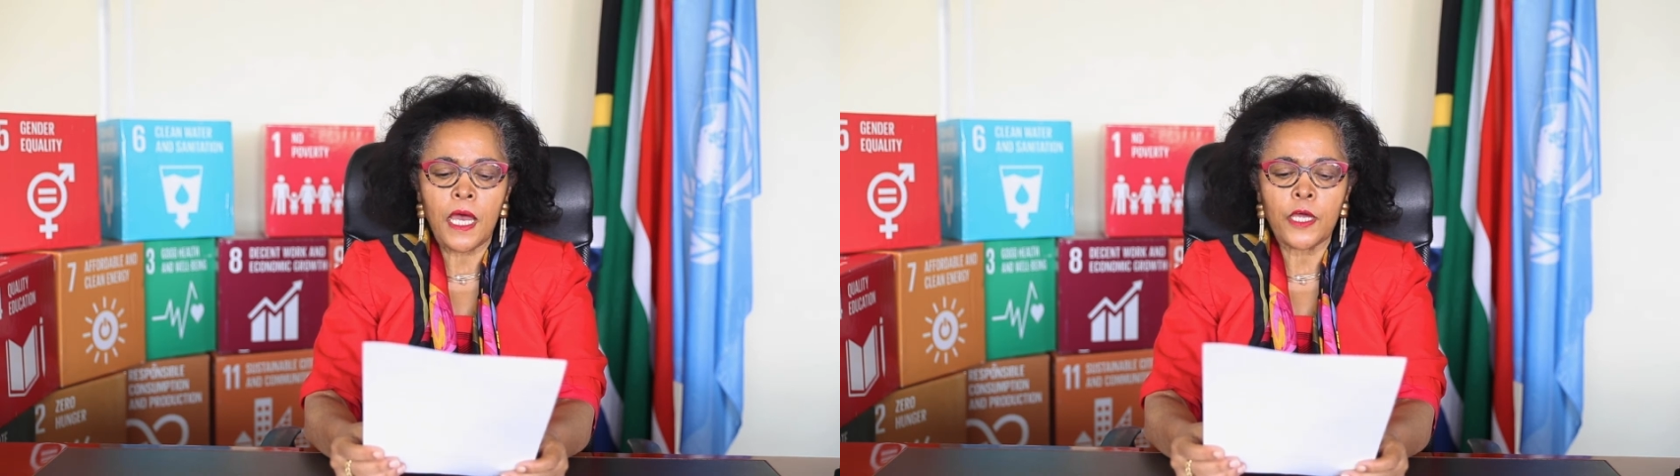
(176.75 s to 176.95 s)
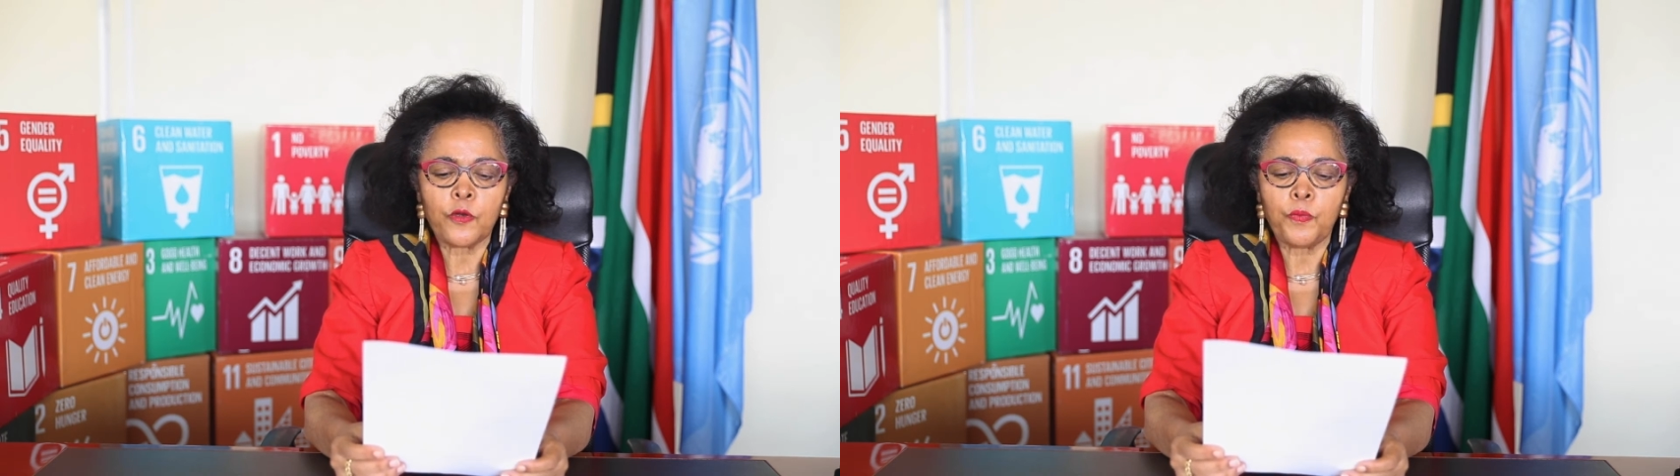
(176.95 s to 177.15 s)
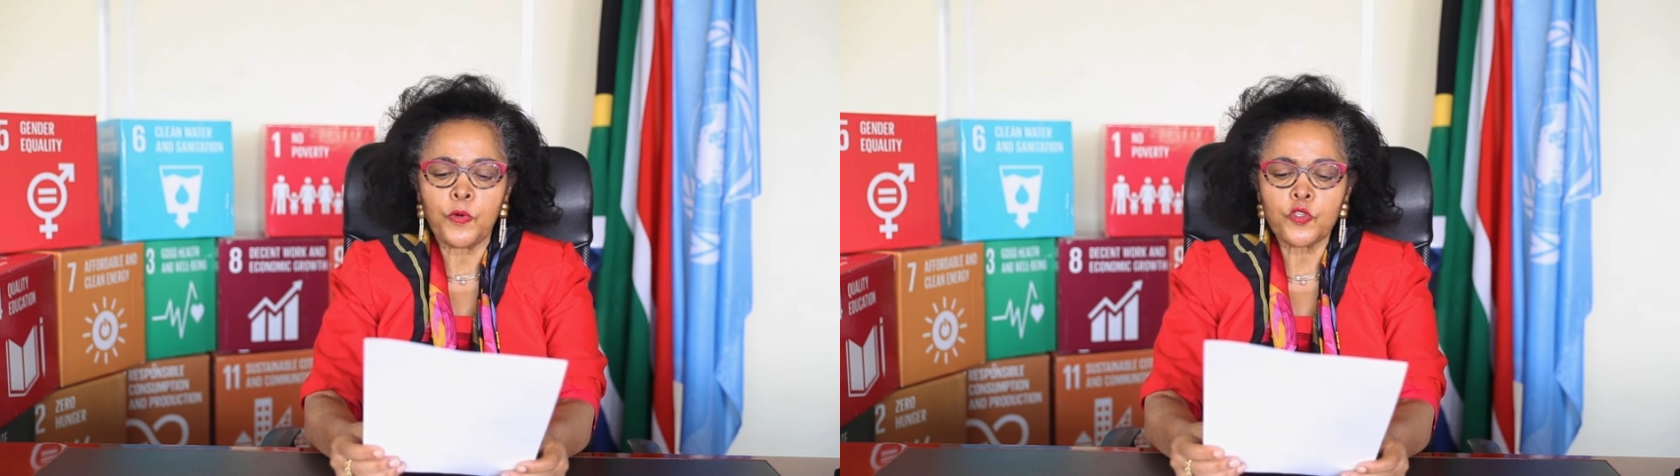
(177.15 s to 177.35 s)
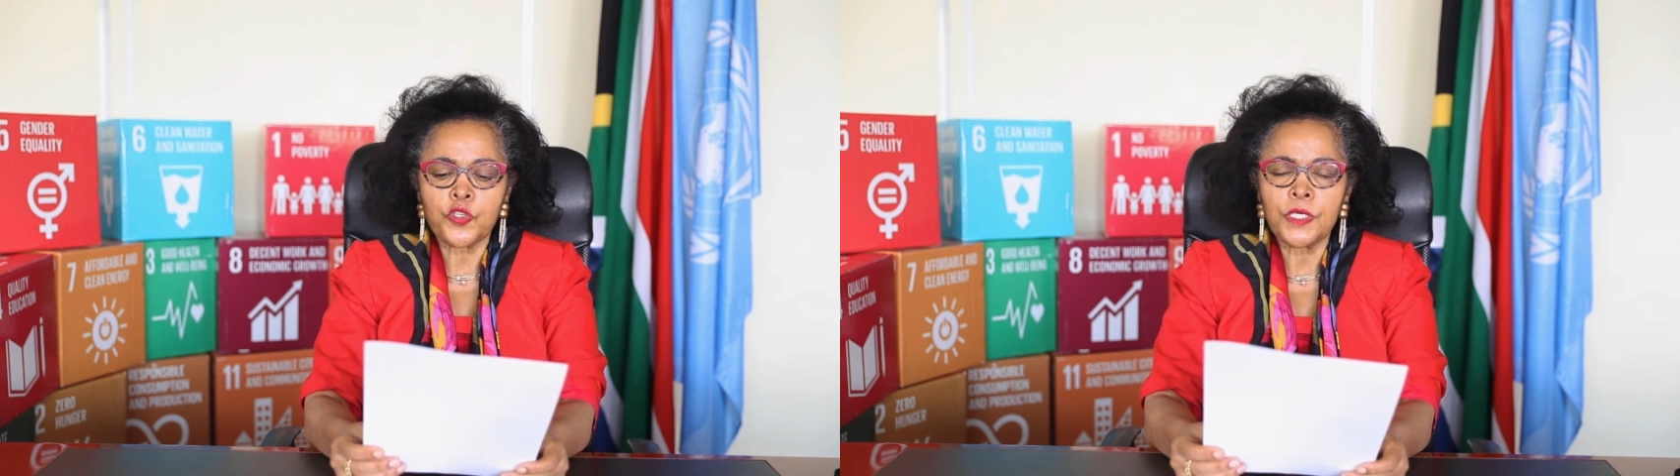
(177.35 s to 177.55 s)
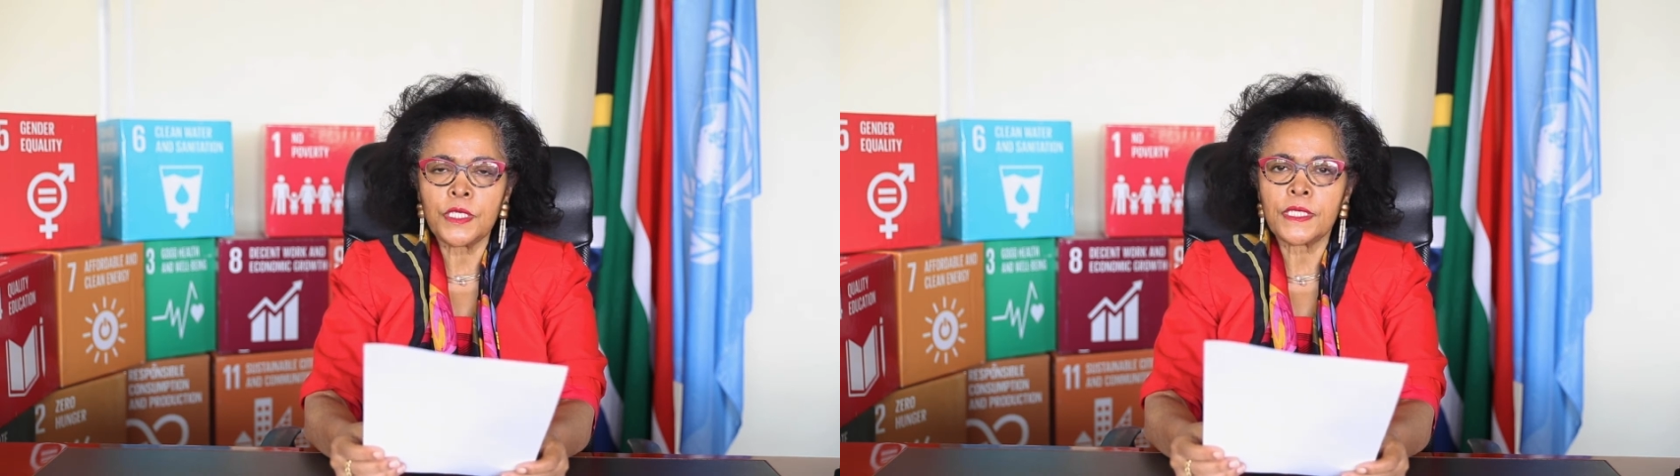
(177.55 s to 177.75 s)
an
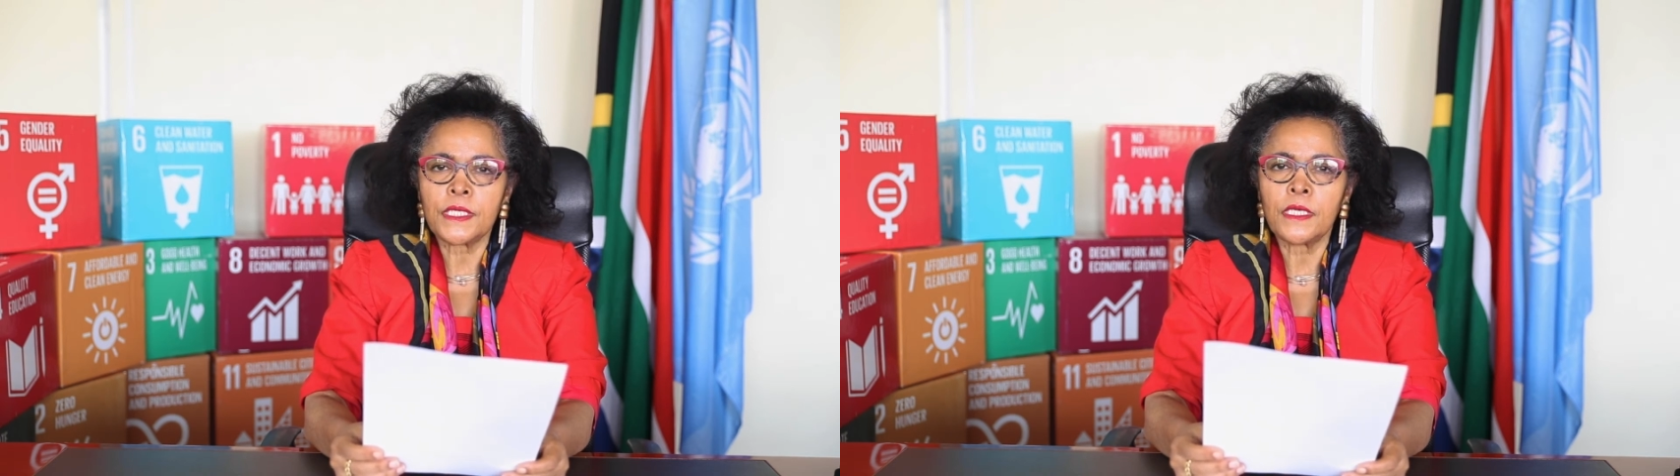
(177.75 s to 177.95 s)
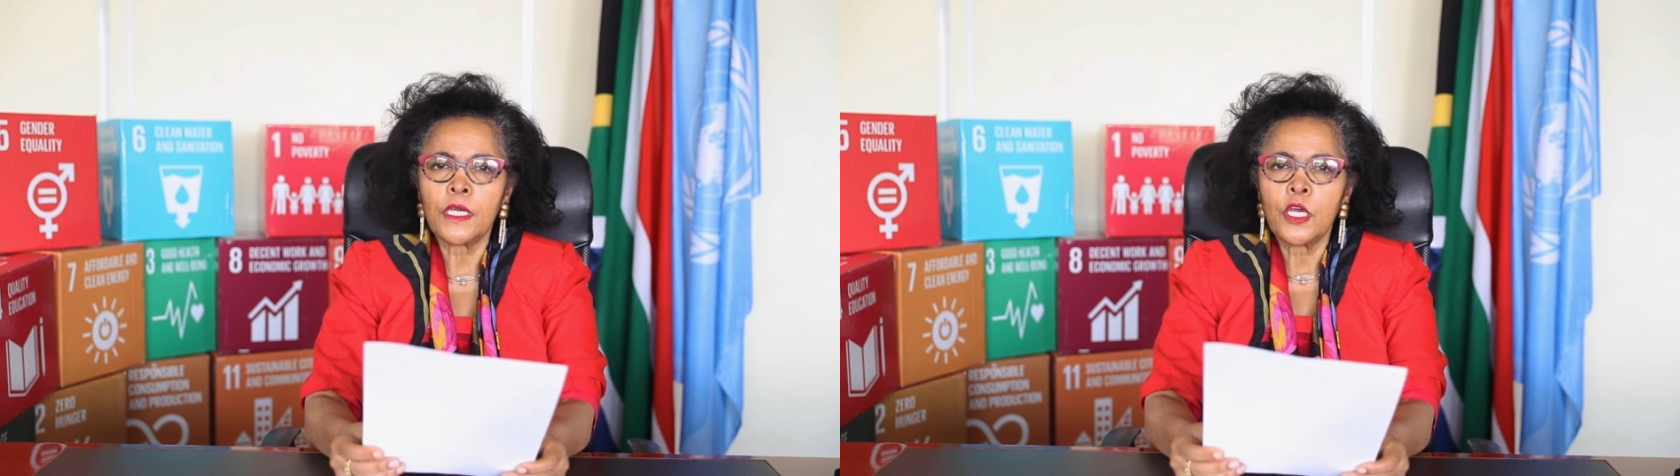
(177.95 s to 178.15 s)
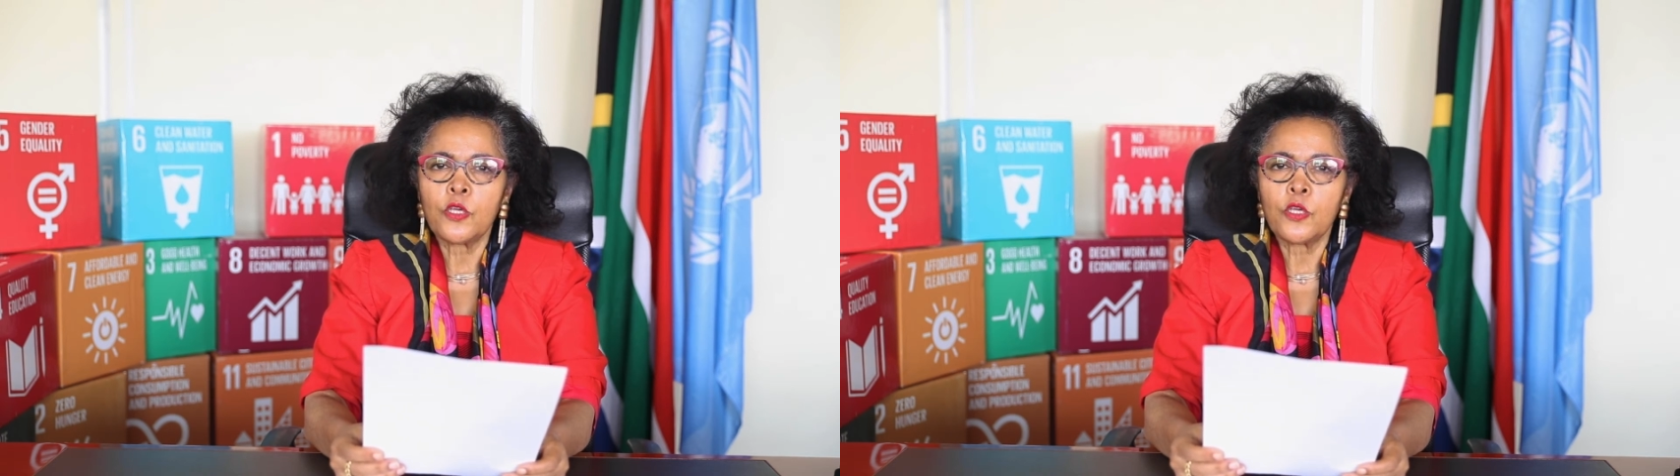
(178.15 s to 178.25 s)
opportunity